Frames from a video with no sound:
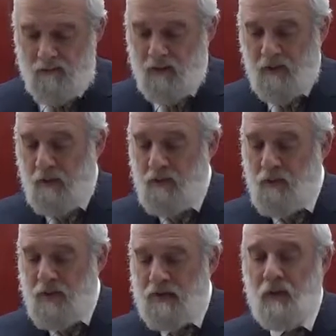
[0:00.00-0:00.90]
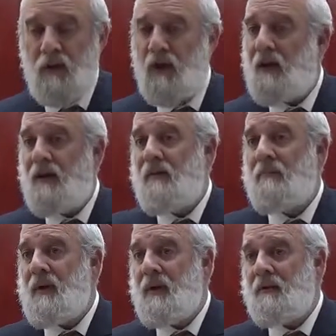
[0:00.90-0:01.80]
But all your mitzvotecha are
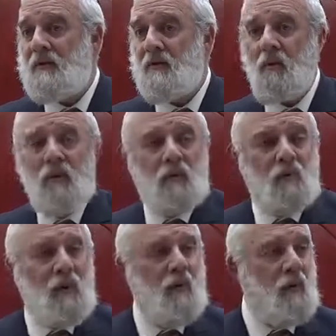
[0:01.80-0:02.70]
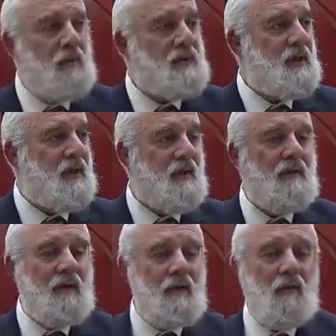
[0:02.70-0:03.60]
emet. So what are we missing
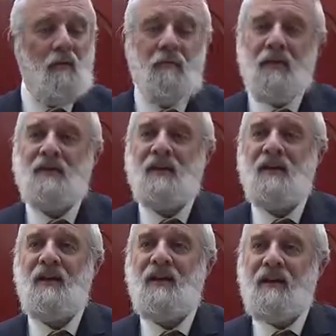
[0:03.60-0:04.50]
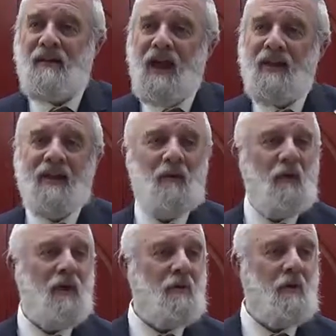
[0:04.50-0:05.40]
here? We're missing that
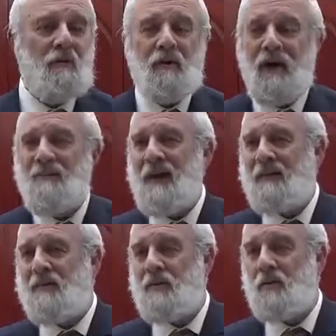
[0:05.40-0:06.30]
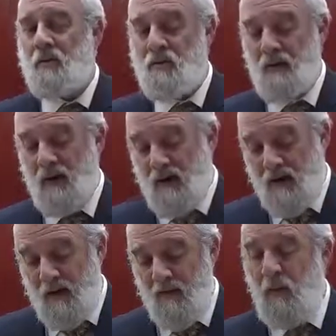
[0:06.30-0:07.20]
ingredient called emet, the truth.
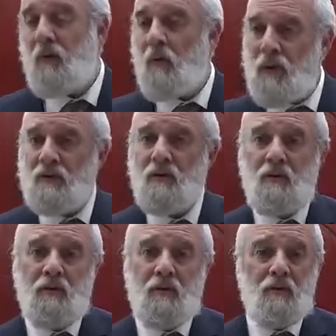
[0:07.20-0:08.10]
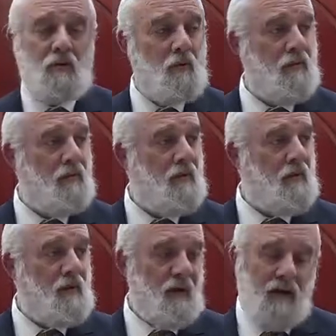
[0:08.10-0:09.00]
If one wants to know the truth,
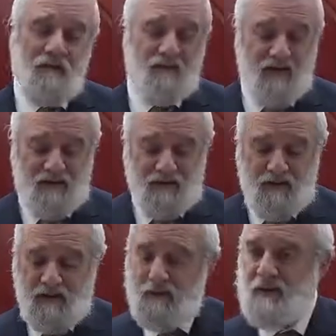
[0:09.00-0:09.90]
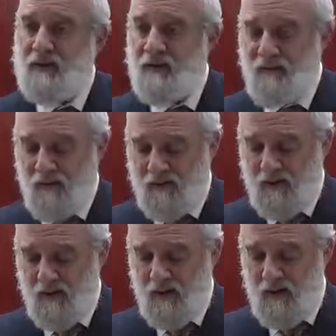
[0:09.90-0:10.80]
he can find it, he can discover it.
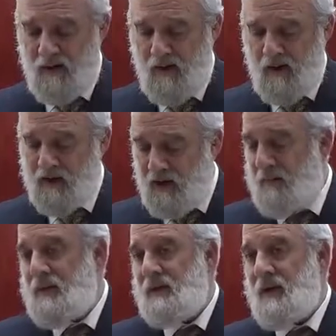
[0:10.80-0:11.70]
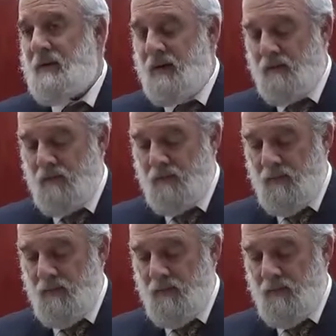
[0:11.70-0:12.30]
Hashem is near him.